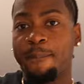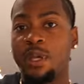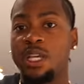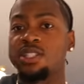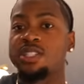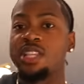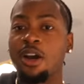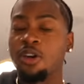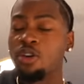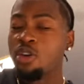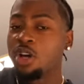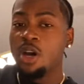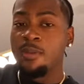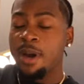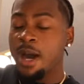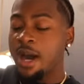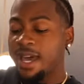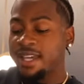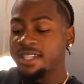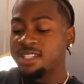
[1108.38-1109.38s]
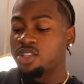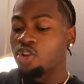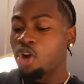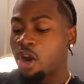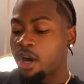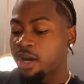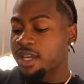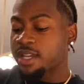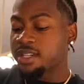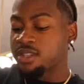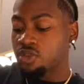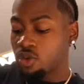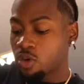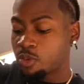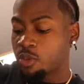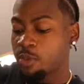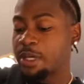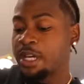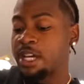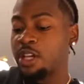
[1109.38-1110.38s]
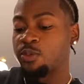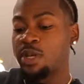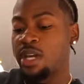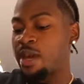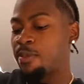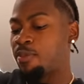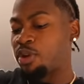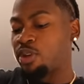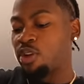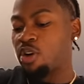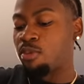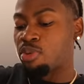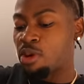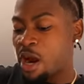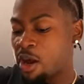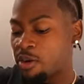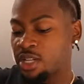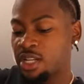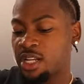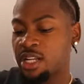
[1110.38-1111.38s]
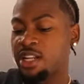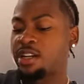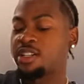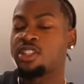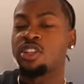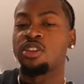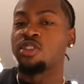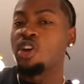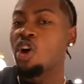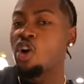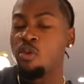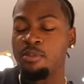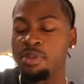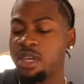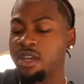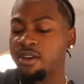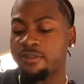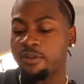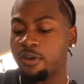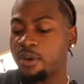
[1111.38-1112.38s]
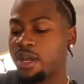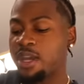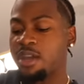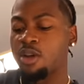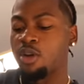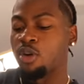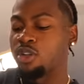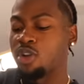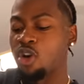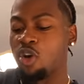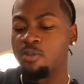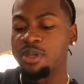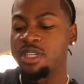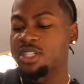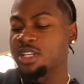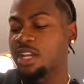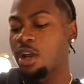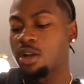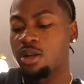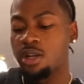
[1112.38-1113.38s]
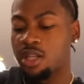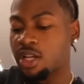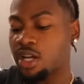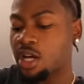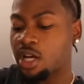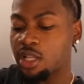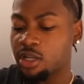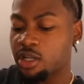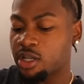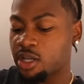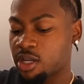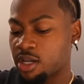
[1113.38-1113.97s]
It's not gonna come out as dark as normal because we ain't put no browning in there, so don't be afraid or don't be scared of the color.